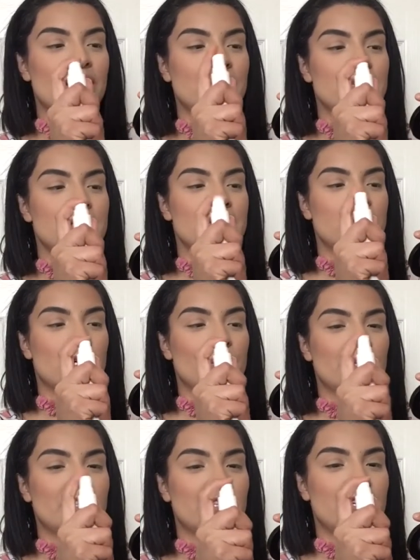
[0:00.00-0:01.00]
This is the
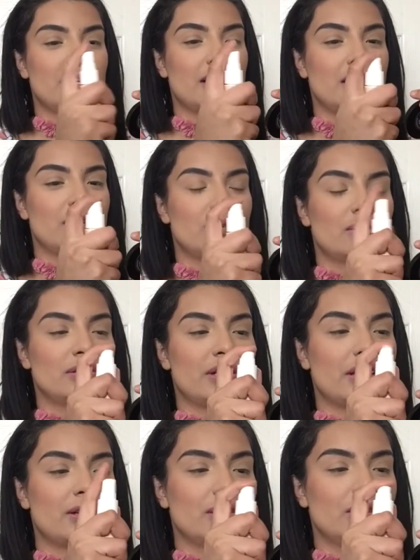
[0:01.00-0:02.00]
Urban Decay
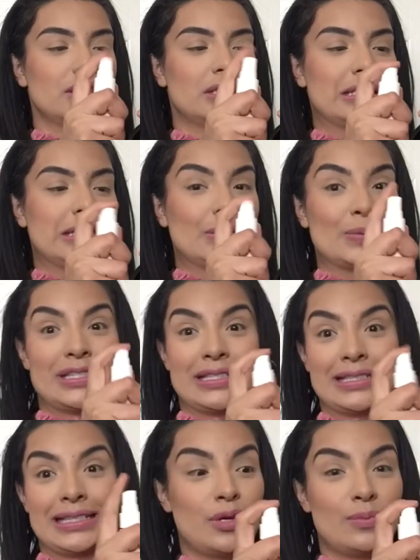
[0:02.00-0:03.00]
All-Nighter,
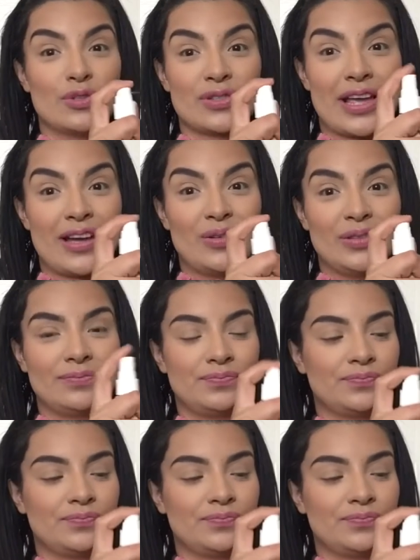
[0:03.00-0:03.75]
which I'm almost out.